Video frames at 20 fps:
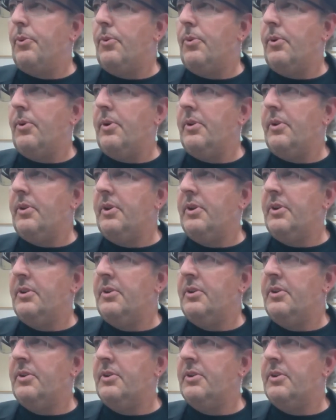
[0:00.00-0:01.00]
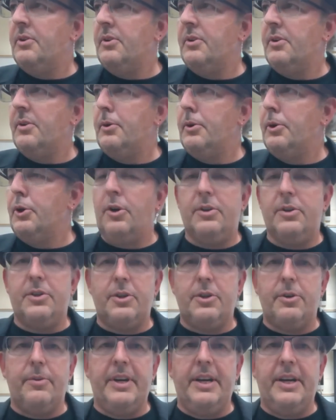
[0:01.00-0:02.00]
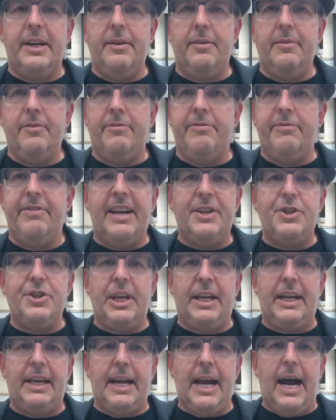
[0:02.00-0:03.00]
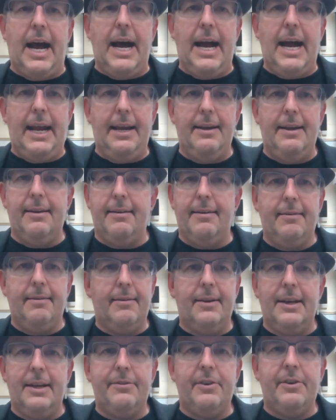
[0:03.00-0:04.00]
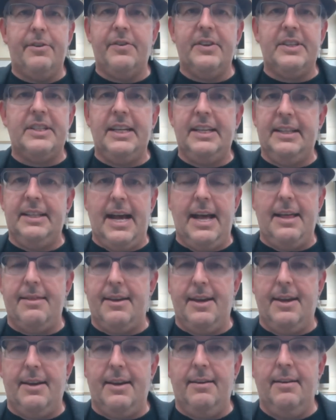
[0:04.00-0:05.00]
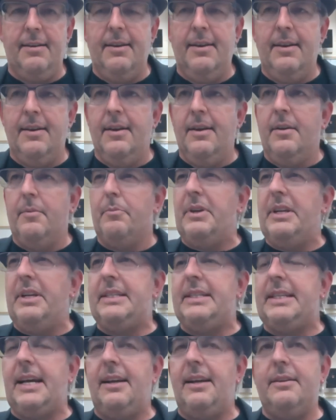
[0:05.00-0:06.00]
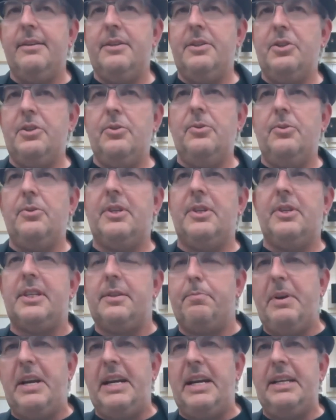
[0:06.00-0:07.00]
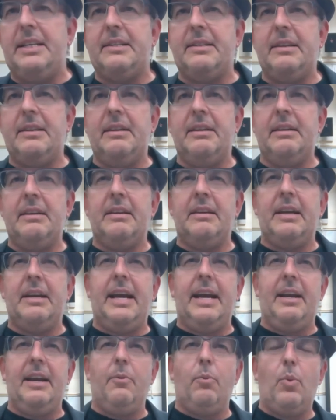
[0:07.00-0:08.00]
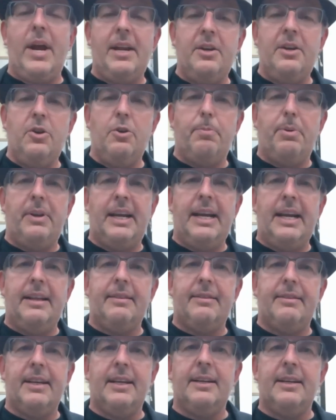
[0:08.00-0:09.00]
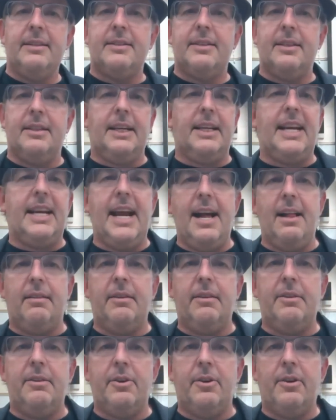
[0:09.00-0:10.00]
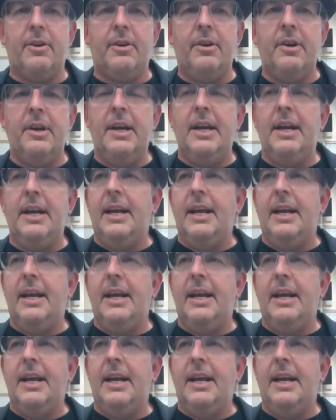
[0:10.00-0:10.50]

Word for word: Portland Nursery Veggie Guide. Have you ever seen that thing? But it tells you the spacing and when you plant things in the calendar